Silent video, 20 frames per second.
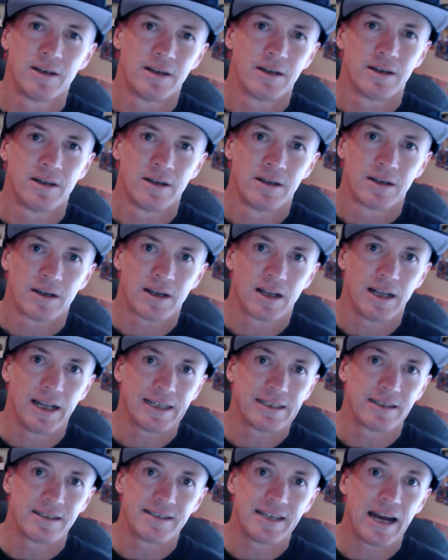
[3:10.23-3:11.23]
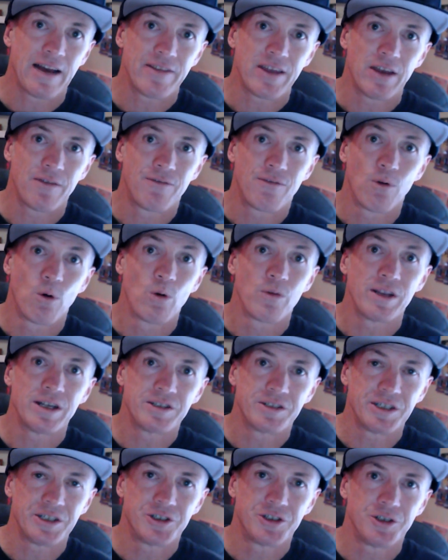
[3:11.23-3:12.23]
collectors out there for this
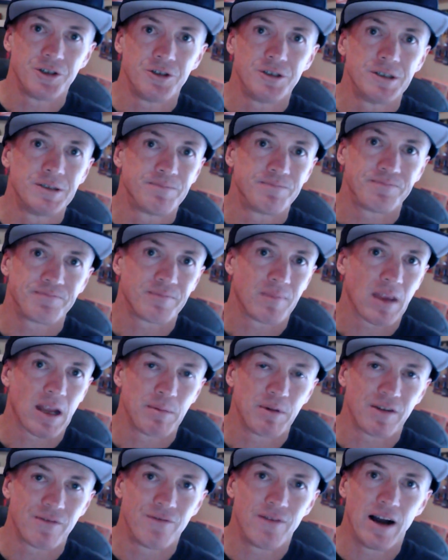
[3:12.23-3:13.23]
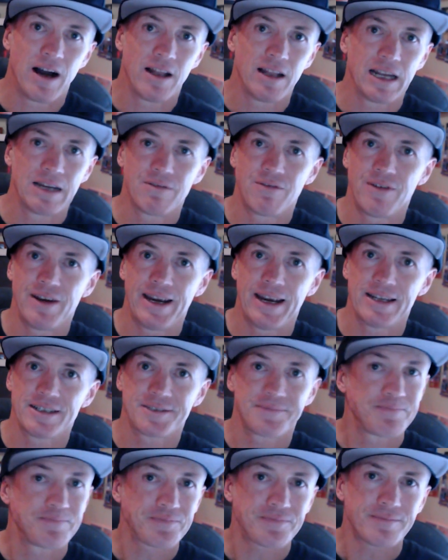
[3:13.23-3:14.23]
issue. With Farlane fans,
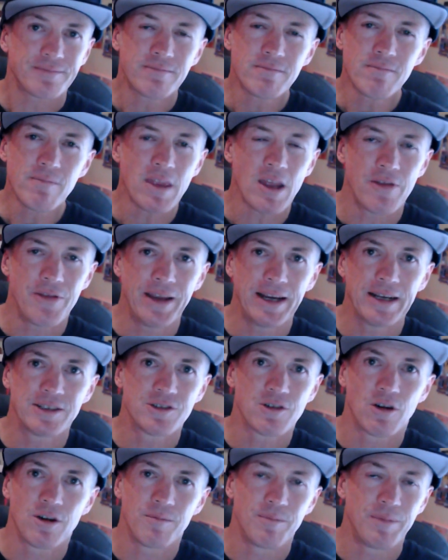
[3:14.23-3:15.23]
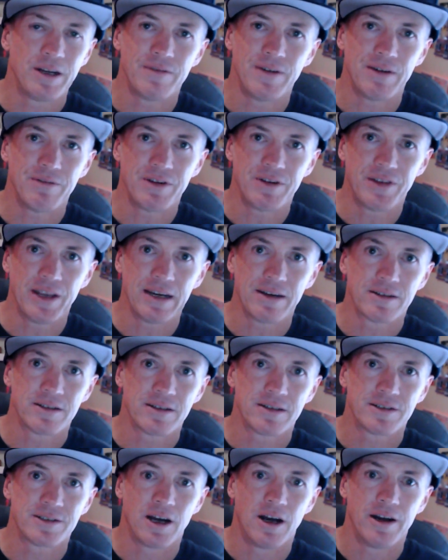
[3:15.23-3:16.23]
I think it's got a bit of everything.
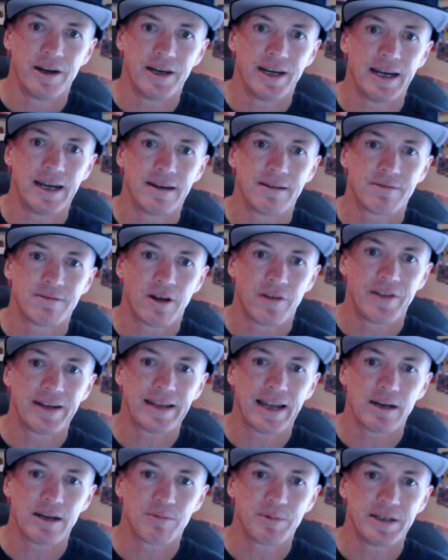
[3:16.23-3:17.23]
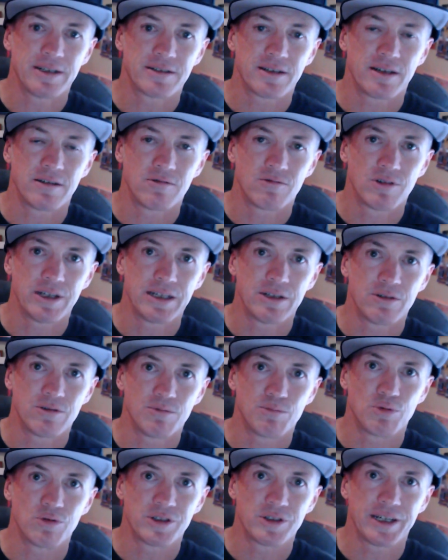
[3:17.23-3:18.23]
So yeah, I think that'll be just a really good
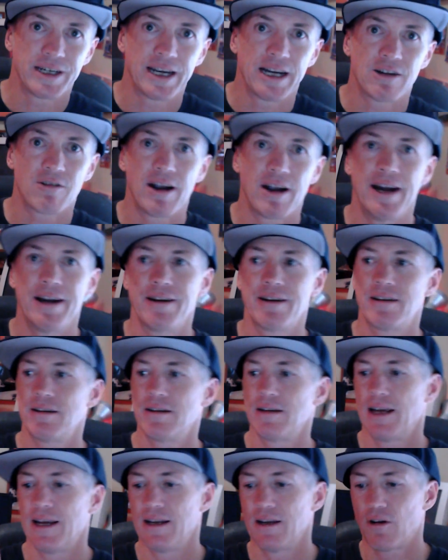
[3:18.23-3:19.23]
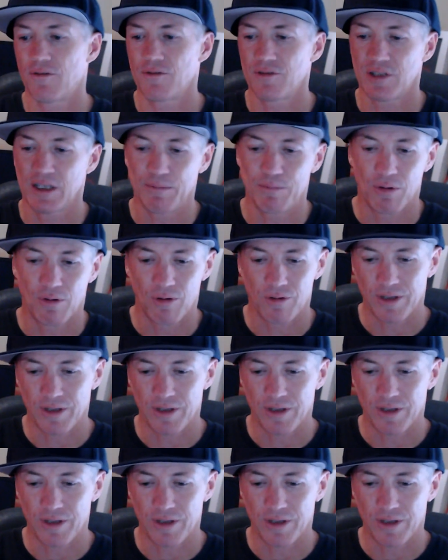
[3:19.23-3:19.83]
book to get graded, and obviously Paul does